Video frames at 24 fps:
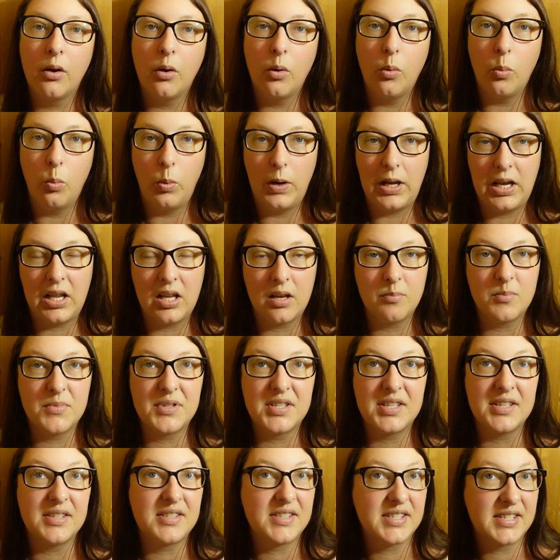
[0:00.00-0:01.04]

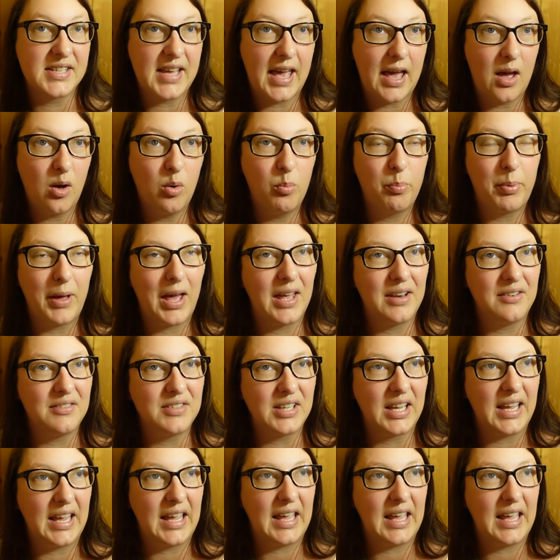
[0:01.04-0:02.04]
William's scalp and